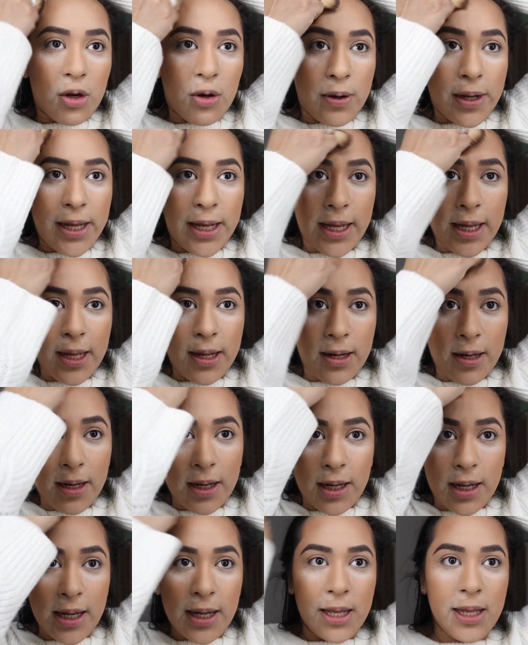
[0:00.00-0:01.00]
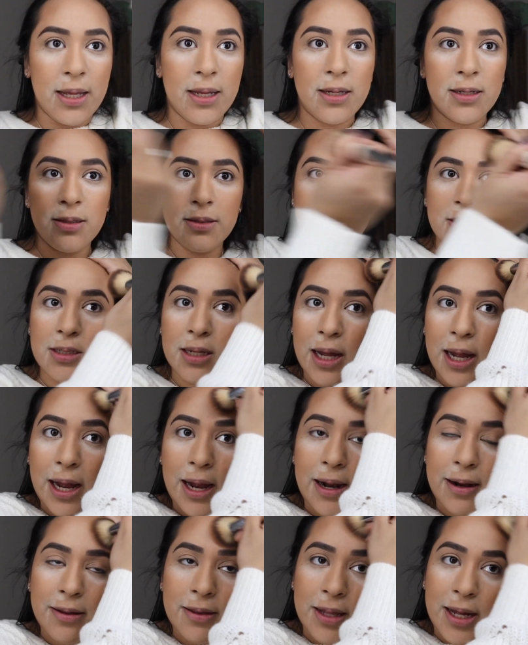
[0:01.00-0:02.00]
go in and
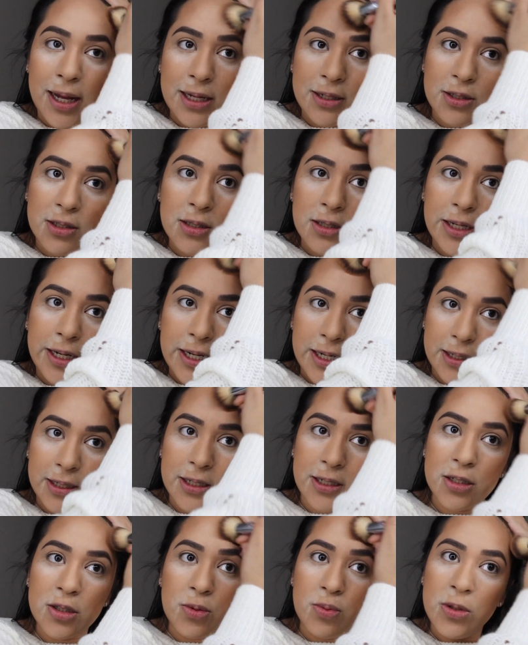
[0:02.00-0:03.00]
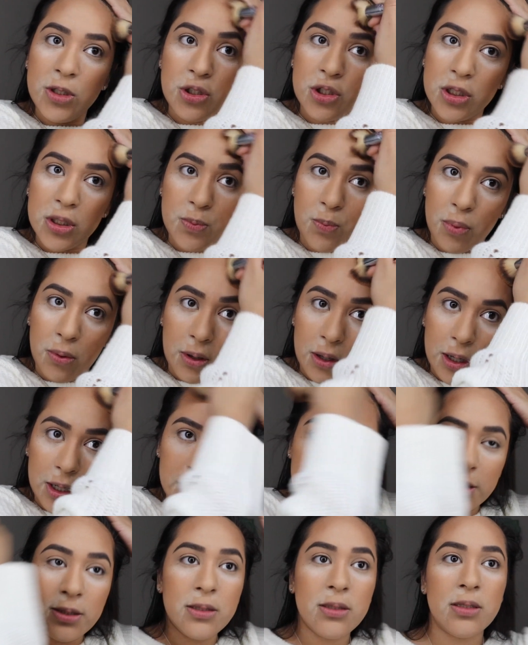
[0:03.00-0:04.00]
add that to the areas we just
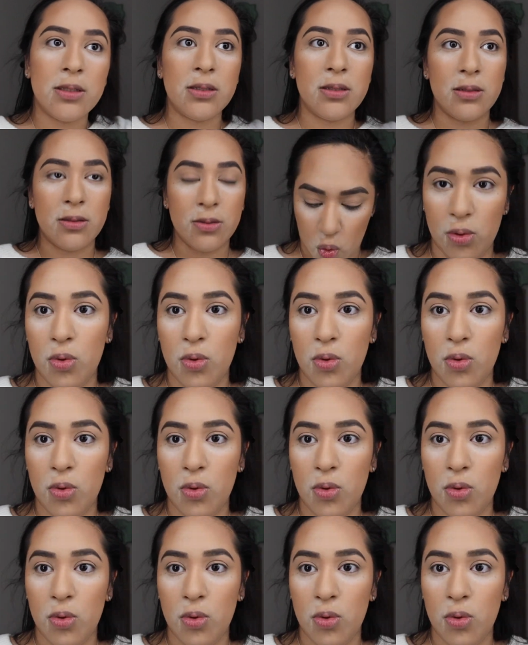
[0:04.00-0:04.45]
bronzed.